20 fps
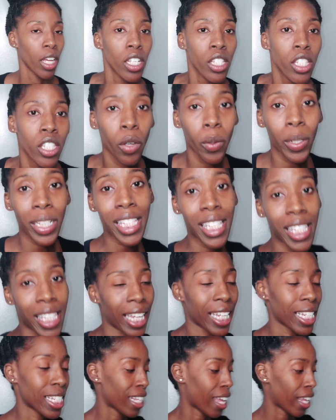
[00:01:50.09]
So it
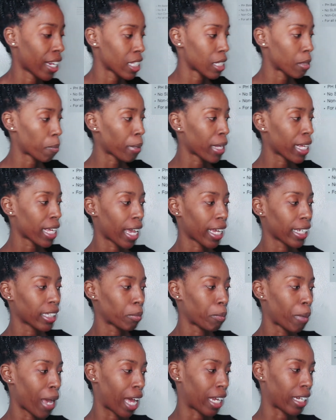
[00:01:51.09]
says that it's
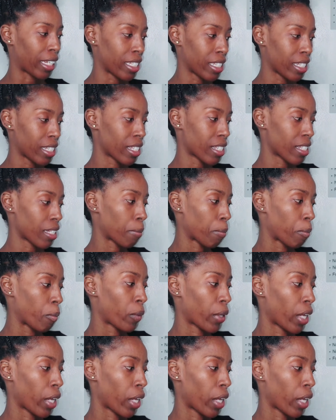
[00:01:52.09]
pH balanced.